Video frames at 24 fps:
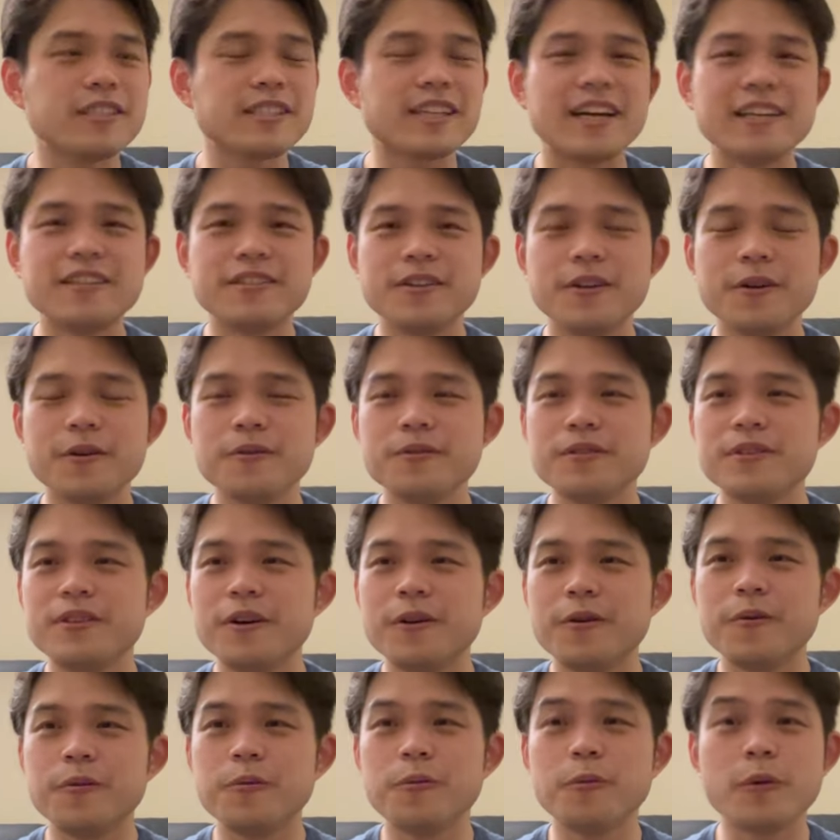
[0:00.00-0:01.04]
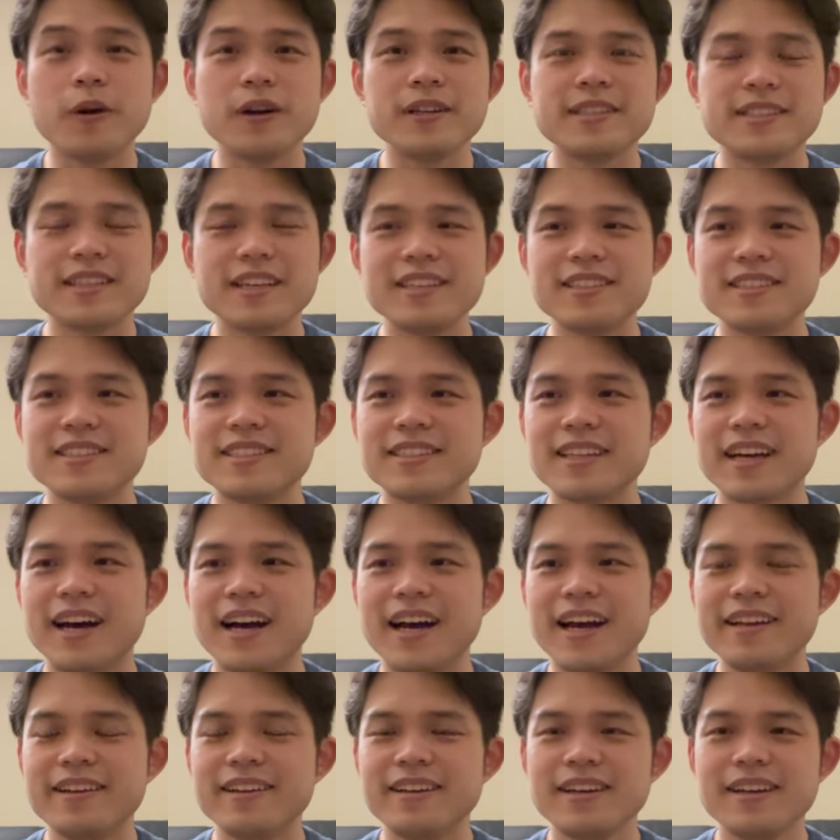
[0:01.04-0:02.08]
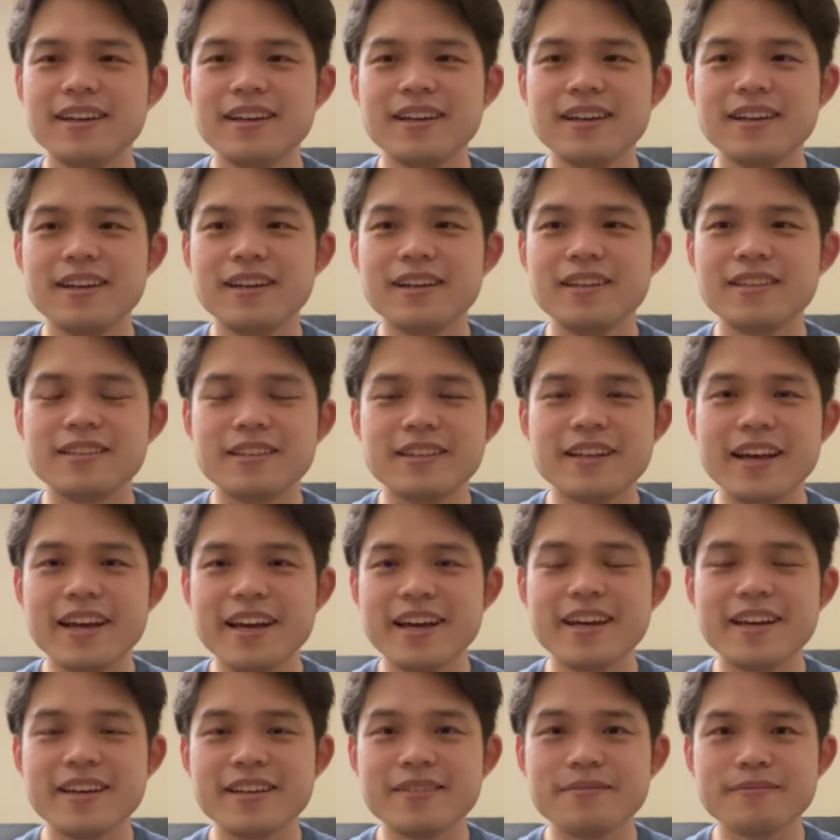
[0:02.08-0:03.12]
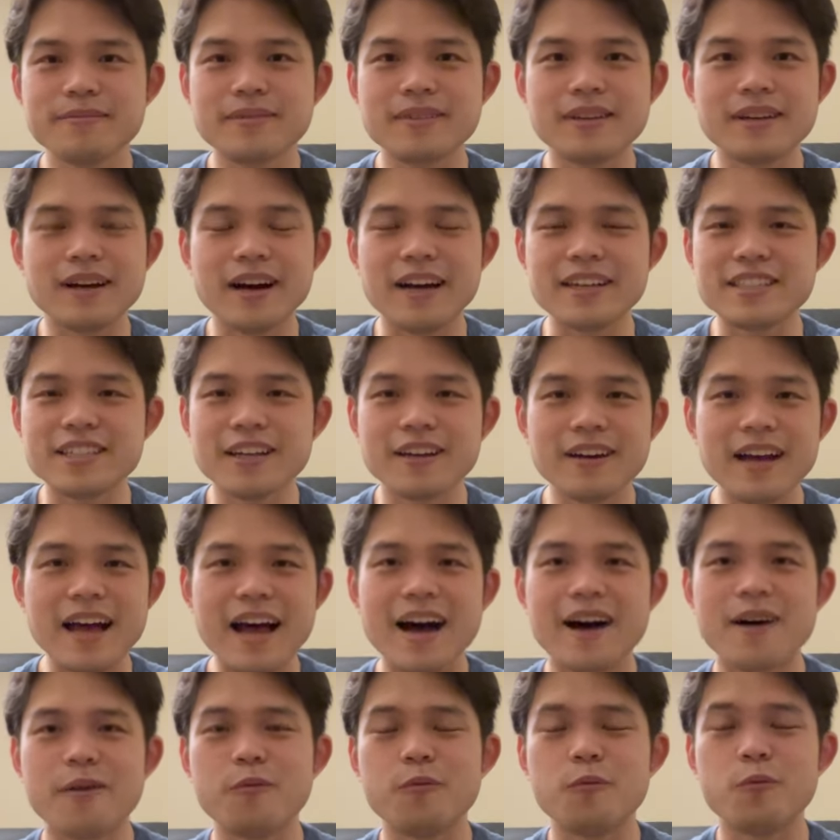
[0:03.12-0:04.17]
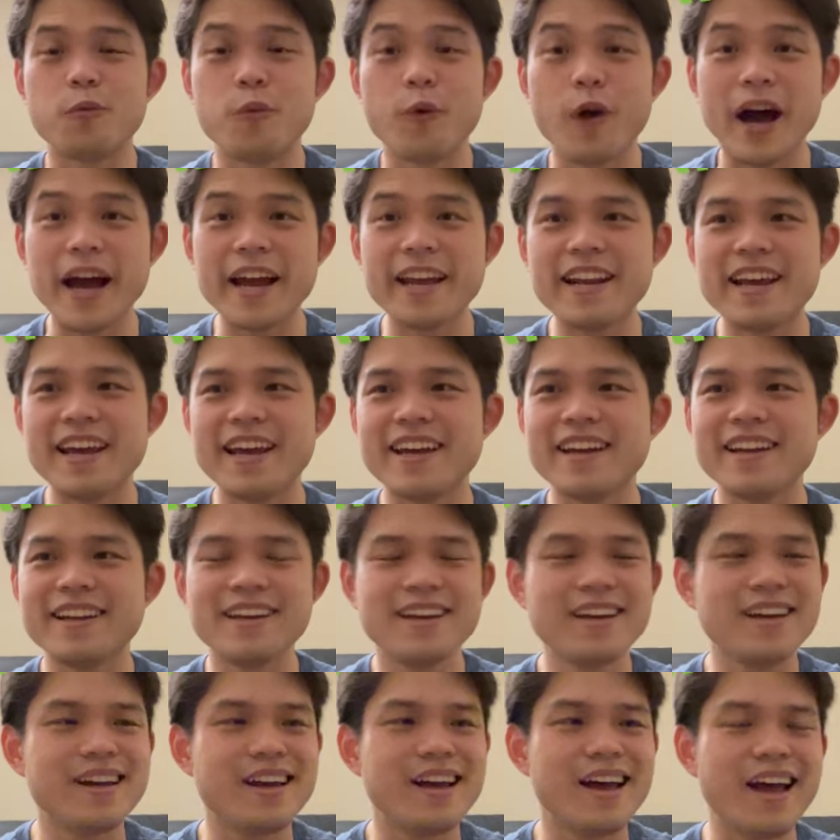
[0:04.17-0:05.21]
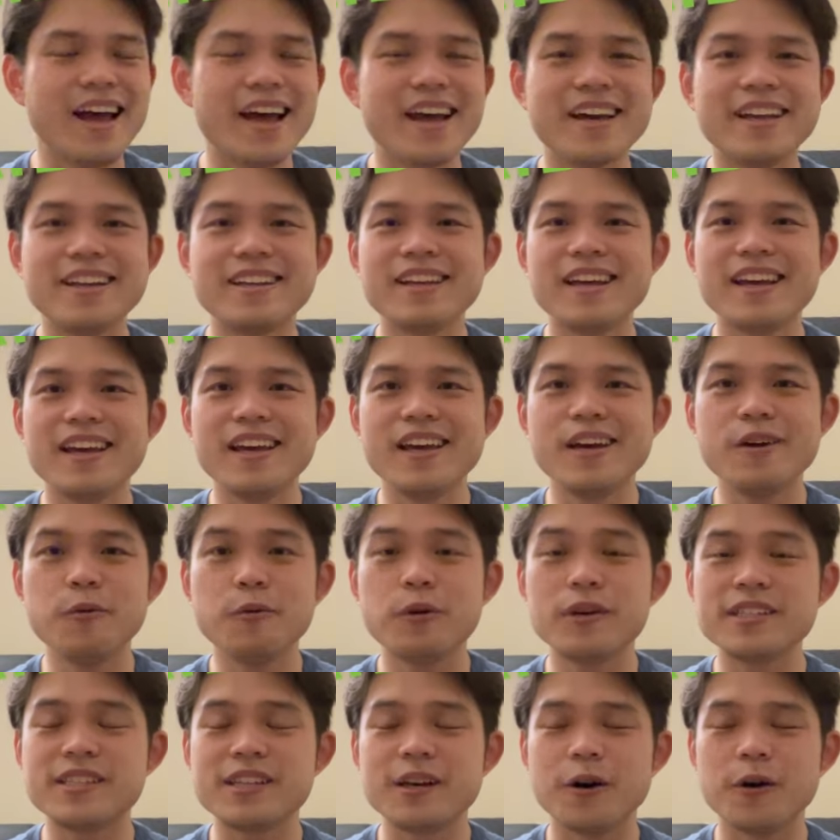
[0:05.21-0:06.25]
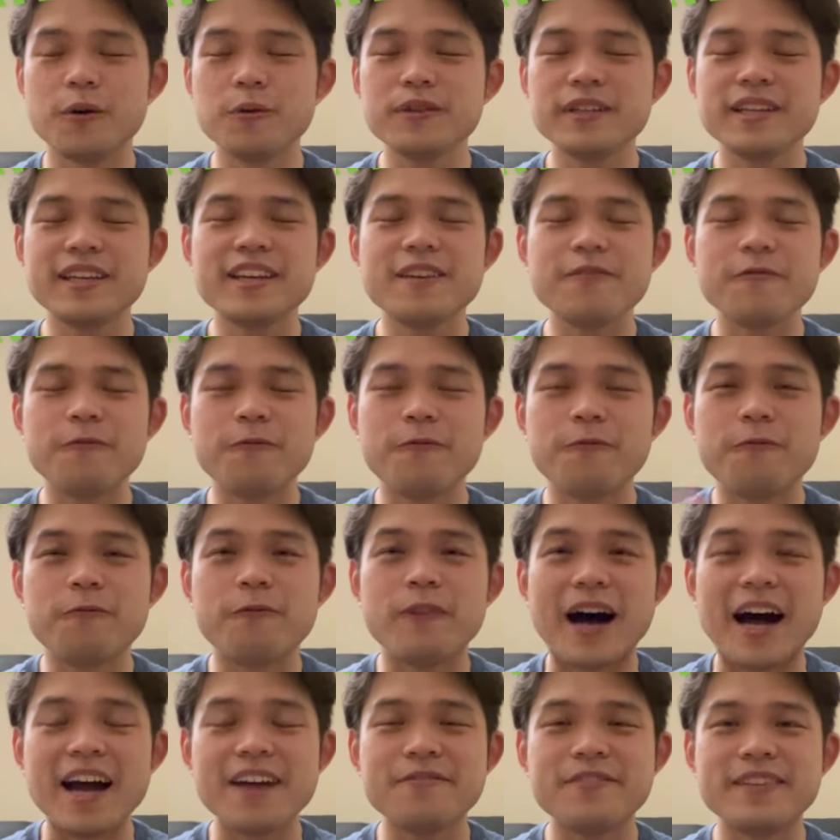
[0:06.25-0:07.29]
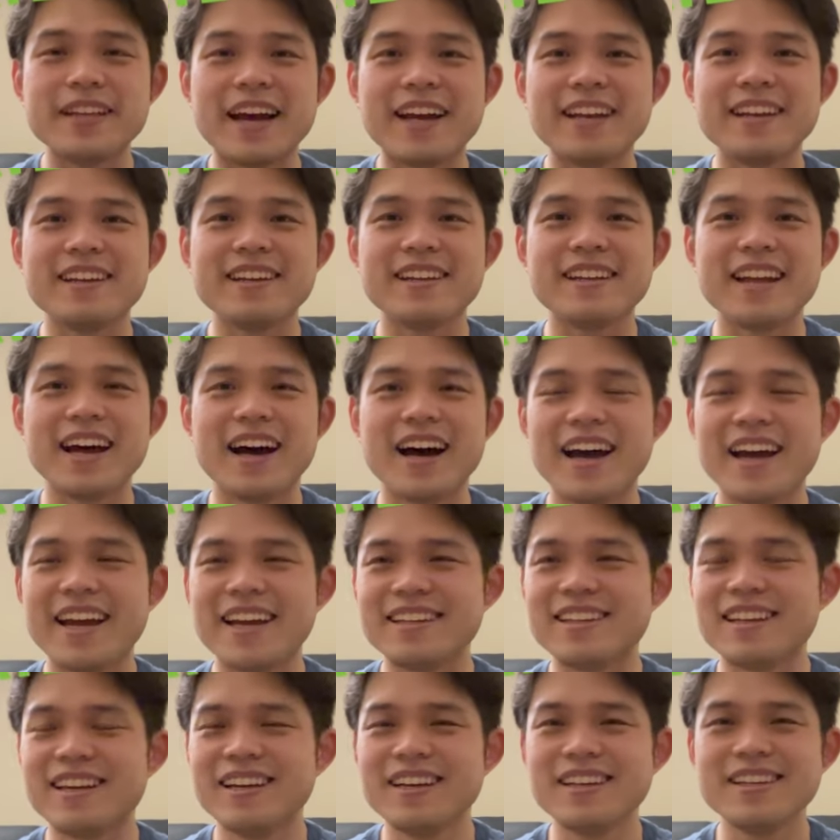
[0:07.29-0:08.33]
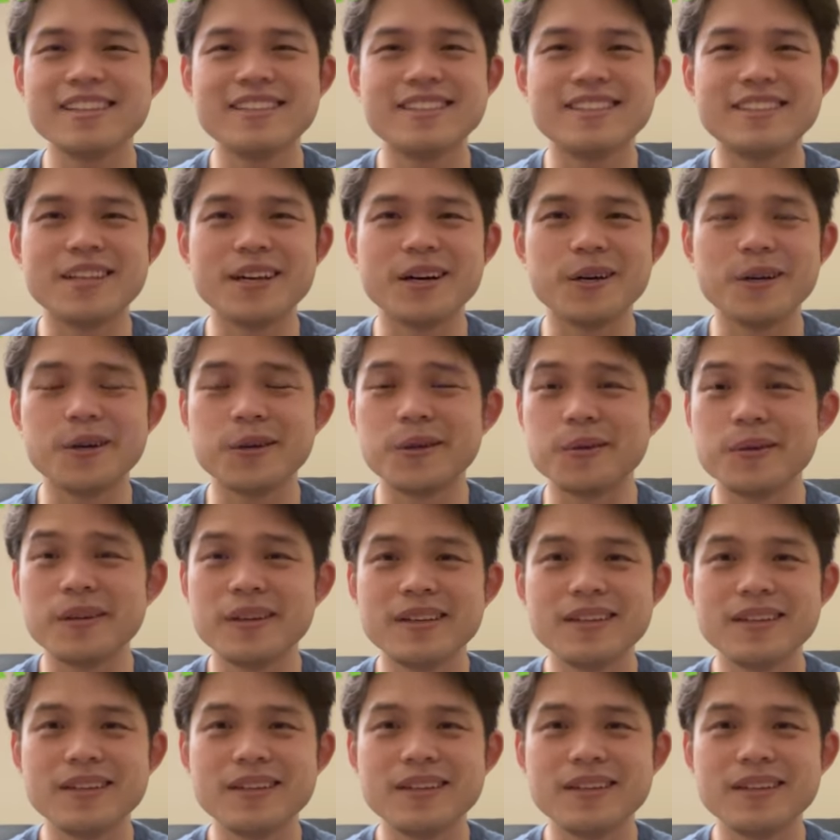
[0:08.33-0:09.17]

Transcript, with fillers: so I don't know what's inside. Today, I saw it at Rite Aid and it was only $5.99. So